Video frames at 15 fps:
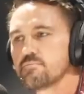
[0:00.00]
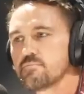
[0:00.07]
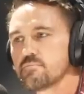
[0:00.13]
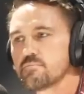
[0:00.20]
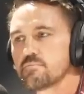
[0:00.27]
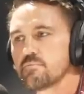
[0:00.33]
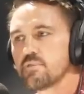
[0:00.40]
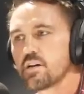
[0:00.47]

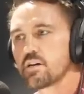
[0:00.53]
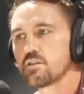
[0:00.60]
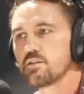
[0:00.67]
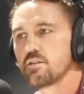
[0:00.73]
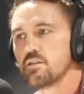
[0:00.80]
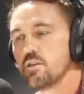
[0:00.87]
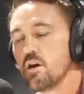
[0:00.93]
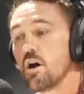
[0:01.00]
in Dubbo? Like,
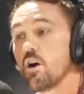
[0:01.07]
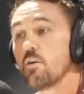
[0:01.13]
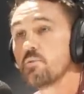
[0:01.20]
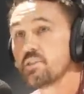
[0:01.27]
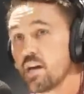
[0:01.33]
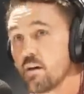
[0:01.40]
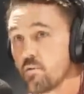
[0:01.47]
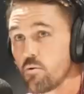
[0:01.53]
no,
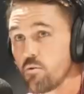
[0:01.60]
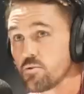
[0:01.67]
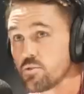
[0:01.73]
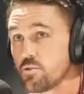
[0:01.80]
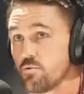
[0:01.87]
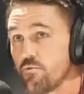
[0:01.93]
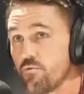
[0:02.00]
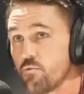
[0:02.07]
in Dubbo, was I
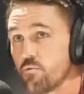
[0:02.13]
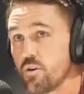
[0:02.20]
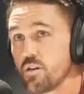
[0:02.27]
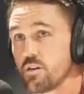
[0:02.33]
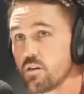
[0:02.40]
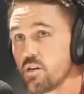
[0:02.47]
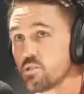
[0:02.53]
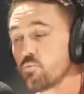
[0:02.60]
doing for
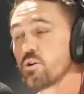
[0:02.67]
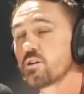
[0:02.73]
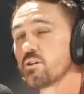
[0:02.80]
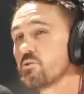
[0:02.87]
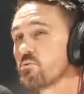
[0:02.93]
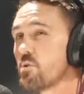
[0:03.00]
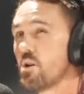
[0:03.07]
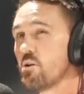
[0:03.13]
work? Yeah. I was working
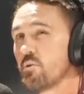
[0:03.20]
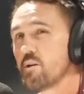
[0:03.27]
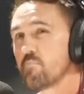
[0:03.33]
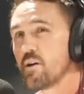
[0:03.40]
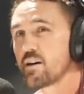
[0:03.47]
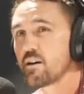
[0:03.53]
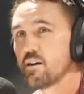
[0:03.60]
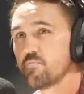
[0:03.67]
on the railway
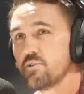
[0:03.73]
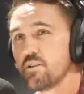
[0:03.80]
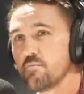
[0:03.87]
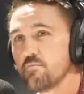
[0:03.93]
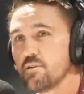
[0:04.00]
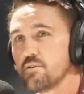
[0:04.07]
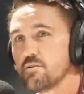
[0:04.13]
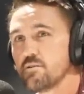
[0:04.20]
back home in
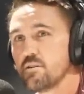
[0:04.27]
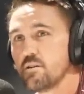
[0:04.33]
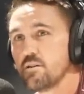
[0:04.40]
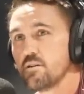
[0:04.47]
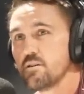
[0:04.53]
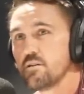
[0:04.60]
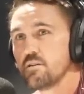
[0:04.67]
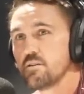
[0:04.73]
Dubbo.
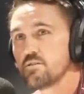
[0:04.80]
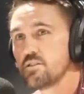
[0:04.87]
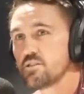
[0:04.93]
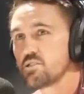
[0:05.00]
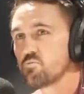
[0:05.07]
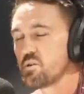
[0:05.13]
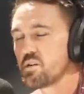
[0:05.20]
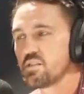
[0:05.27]
So okay.
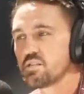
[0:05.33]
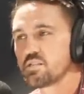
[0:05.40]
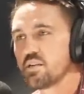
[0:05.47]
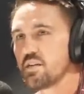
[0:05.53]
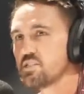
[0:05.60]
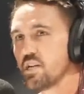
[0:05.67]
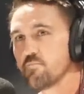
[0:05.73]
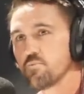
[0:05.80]
just swinging a
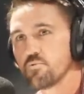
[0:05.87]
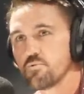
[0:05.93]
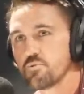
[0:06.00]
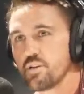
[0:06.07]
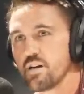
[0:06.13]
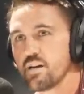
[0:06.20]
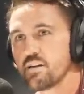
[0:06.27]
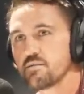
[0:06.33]
sledgehammer all
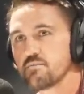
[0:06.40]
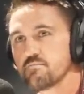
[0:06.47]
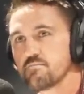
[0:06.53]
day. and